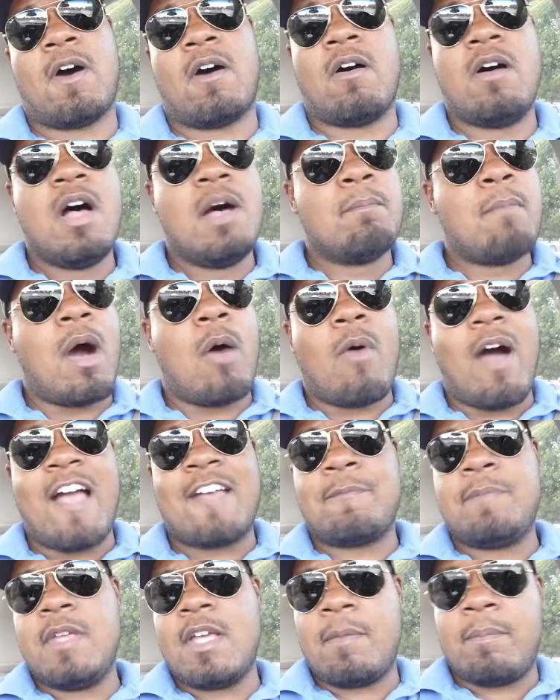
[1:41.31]
or my
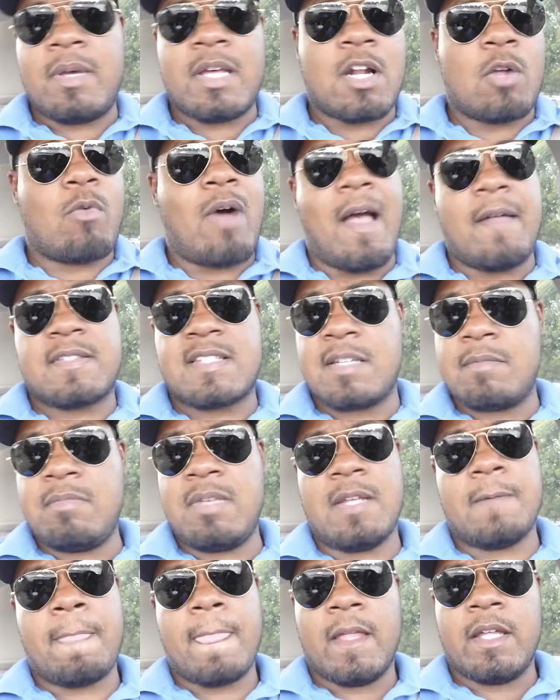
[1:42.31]
wife be a better wife to
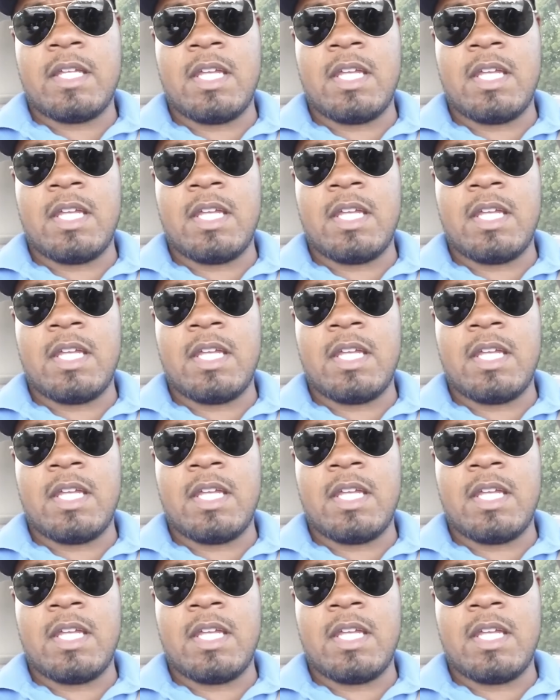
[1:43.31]
me?